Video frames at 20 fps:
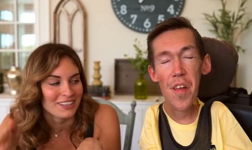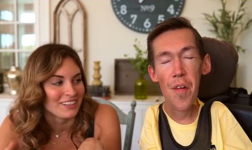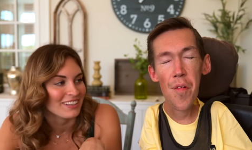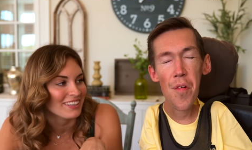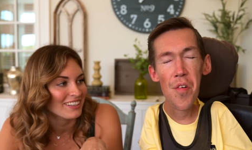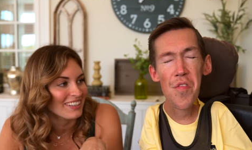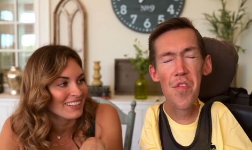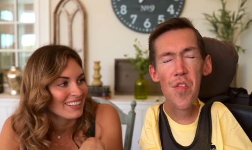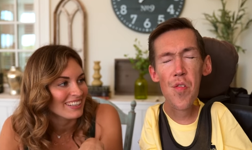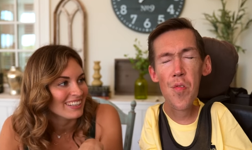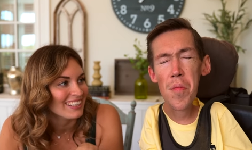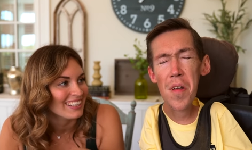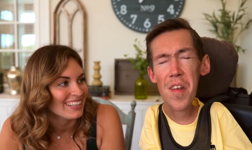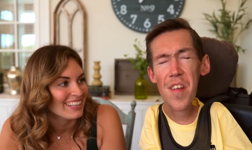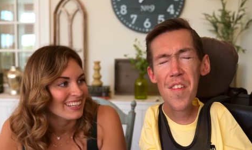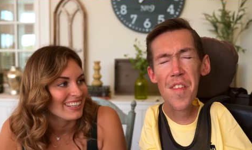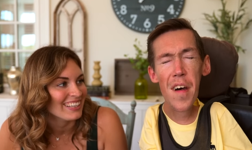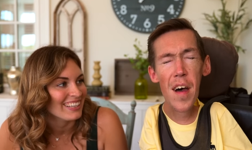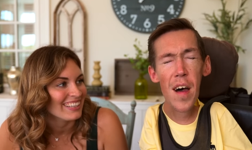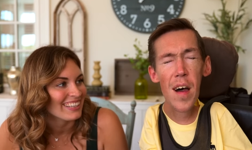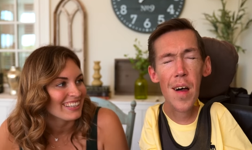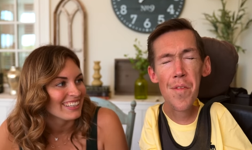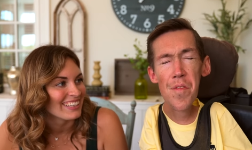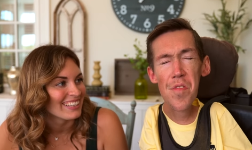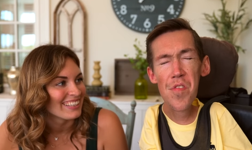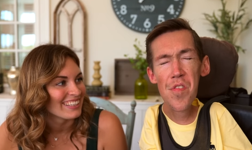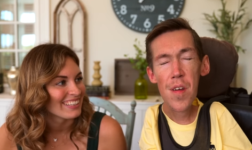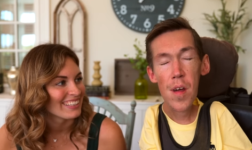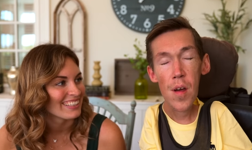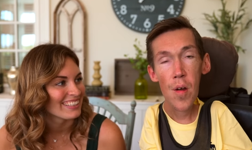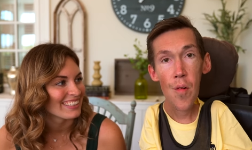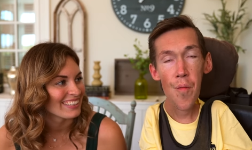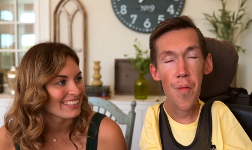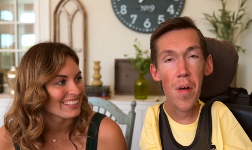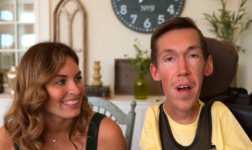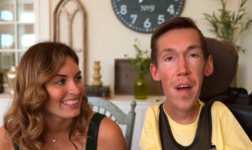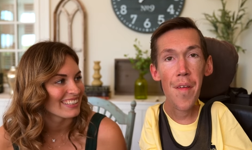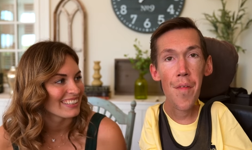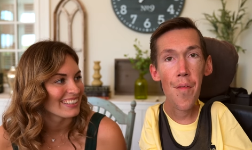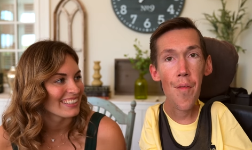Speaker 1: there were too many times
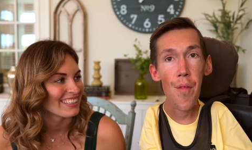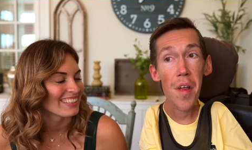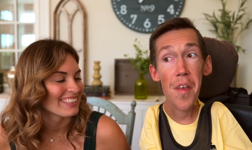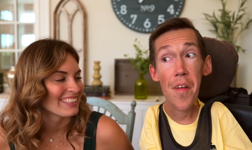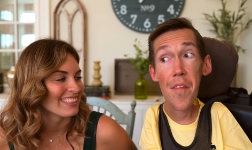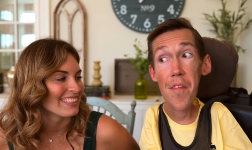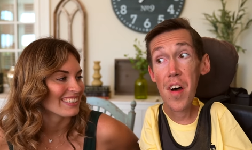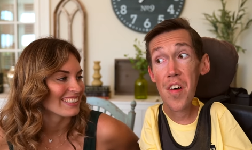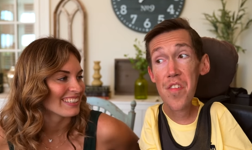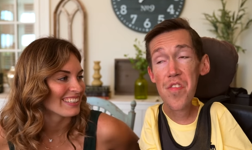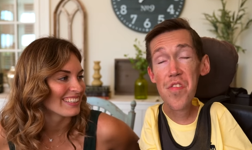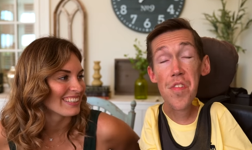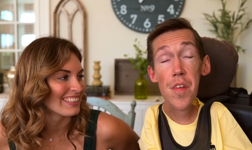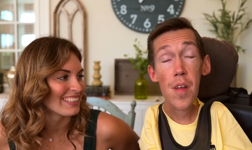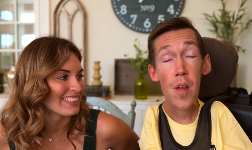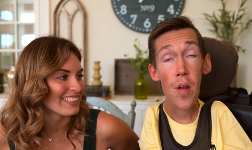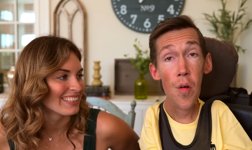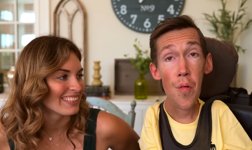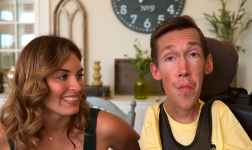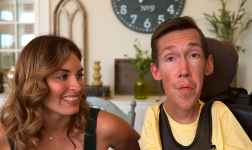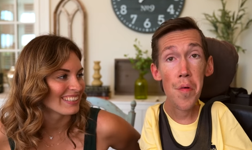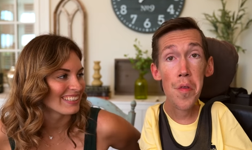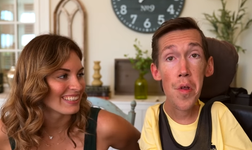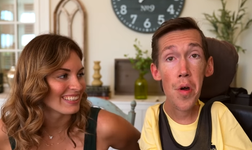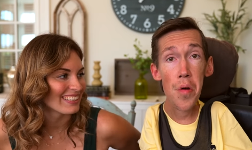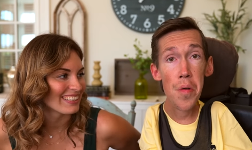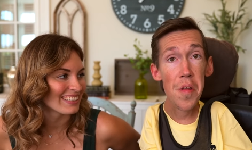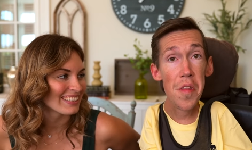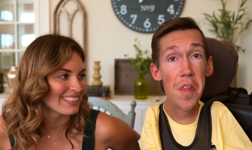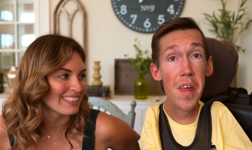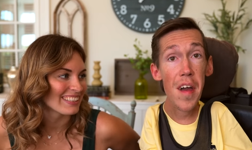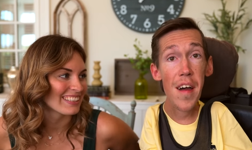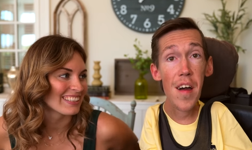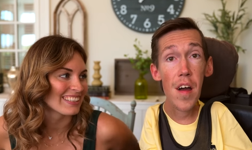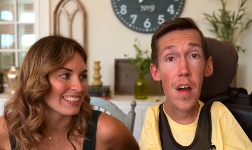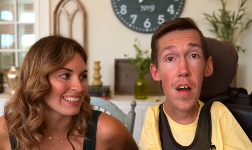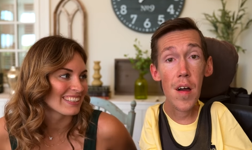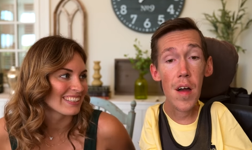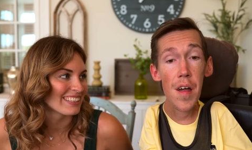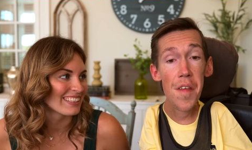when one of us we would to
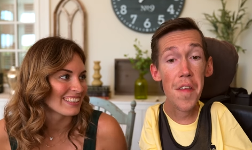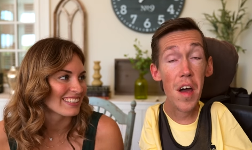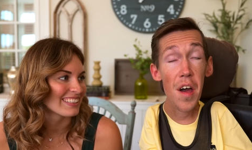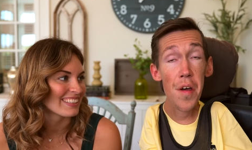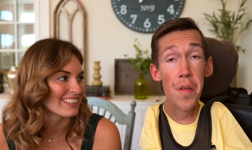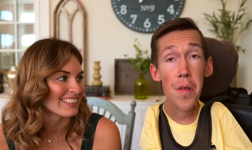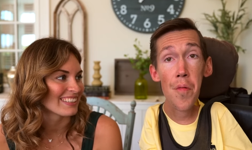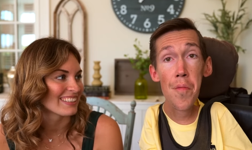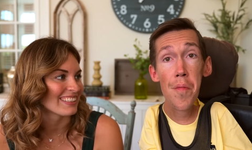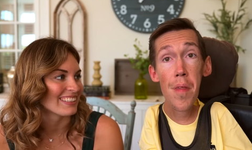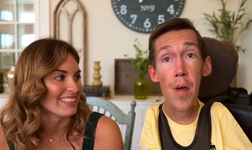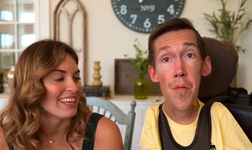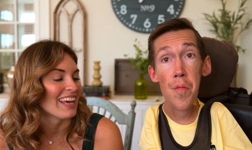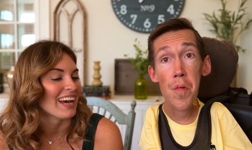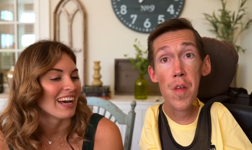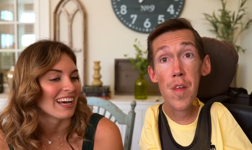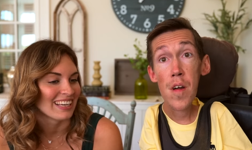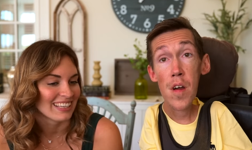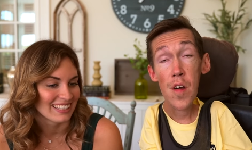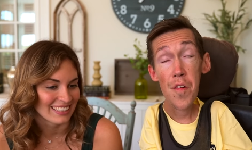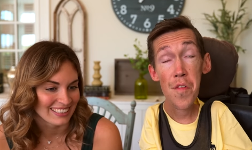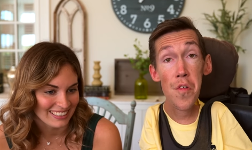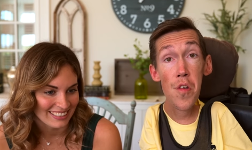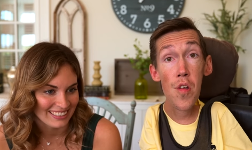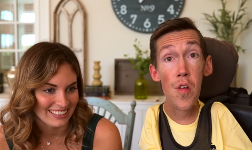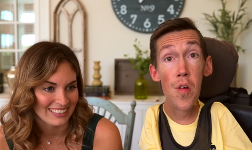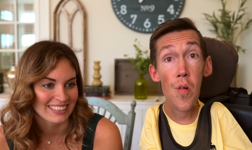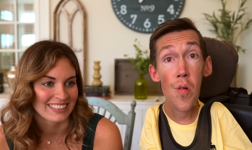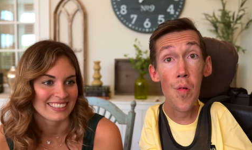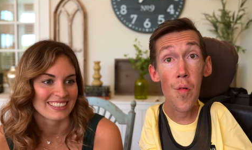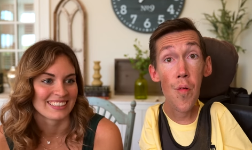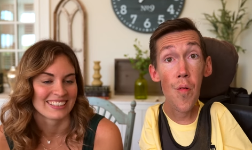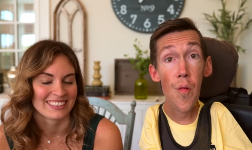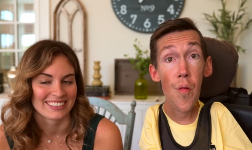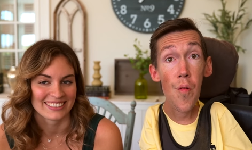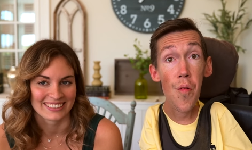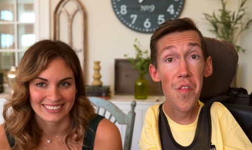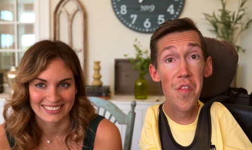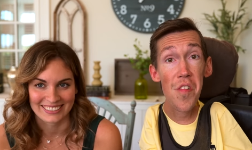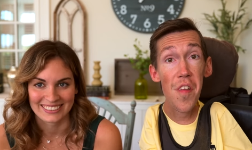get an item that yeah. we knew
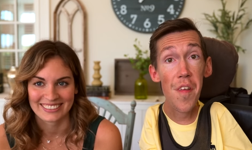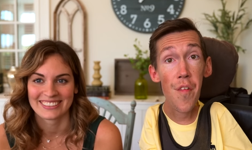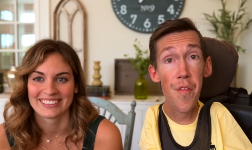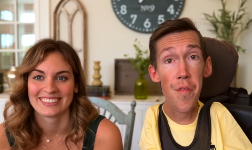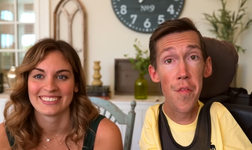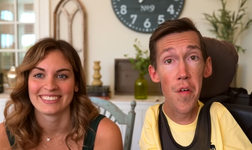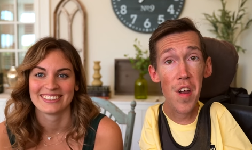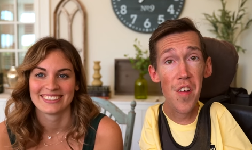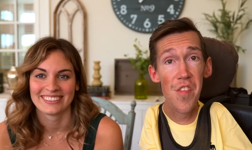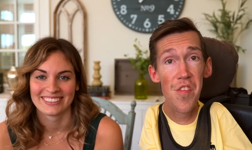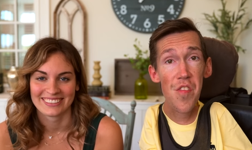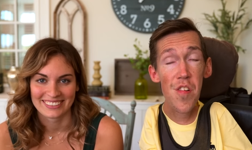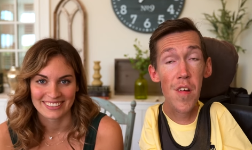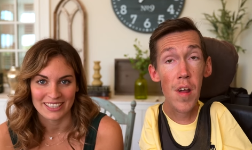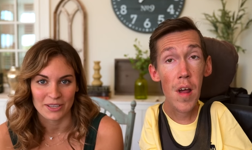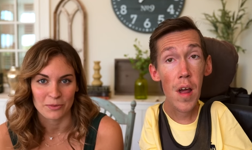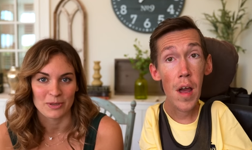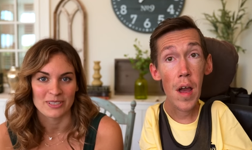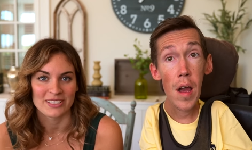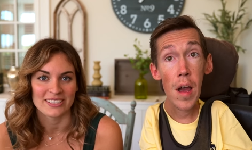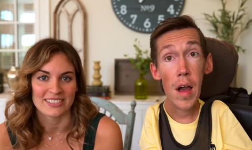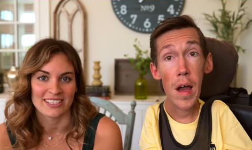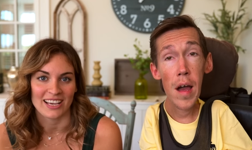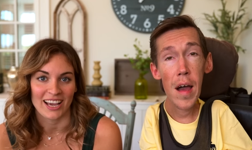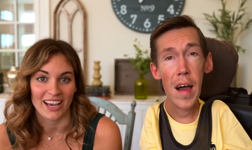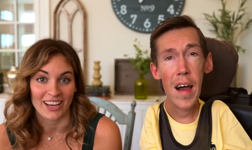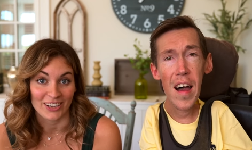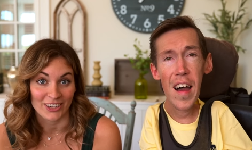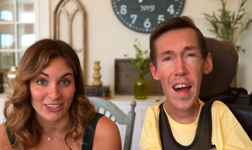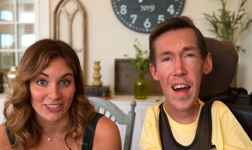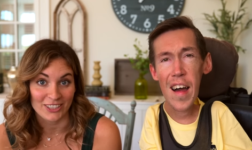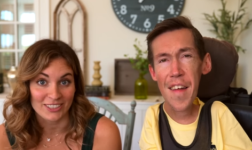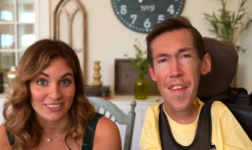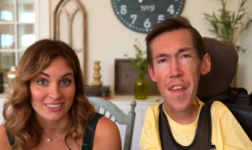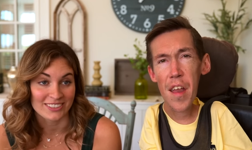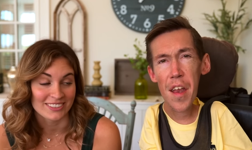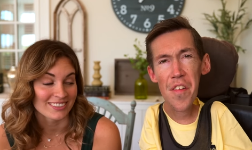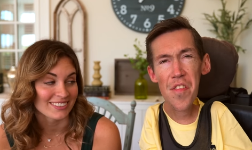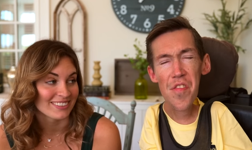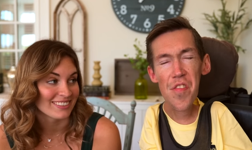was in the fridge that we desired, and
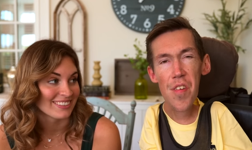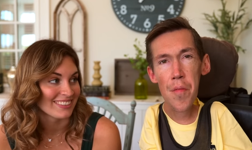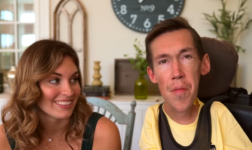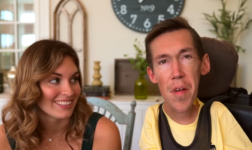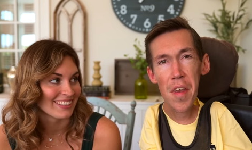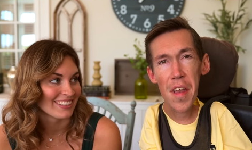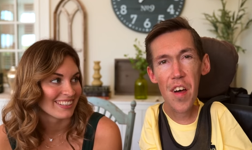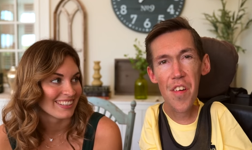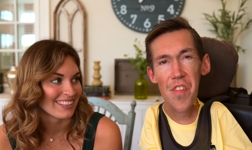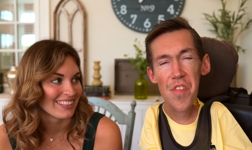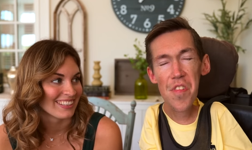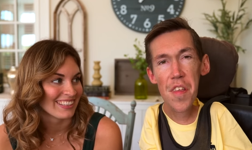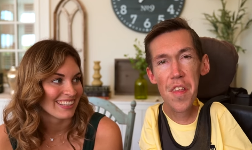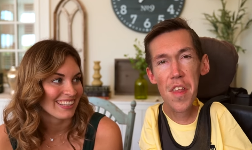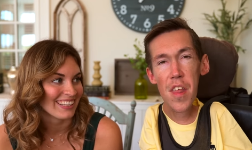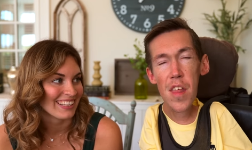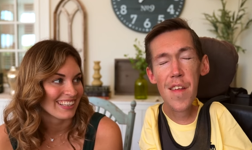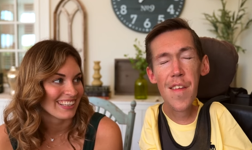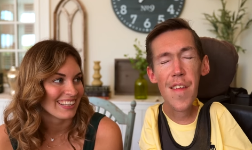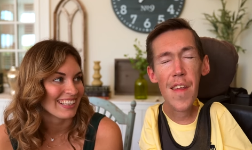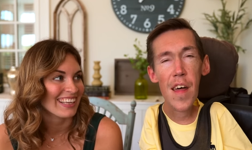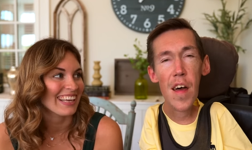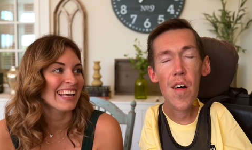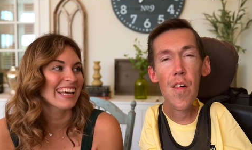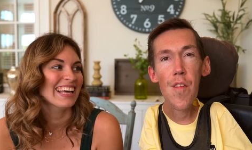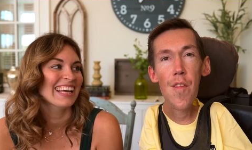then someone else had eaten it.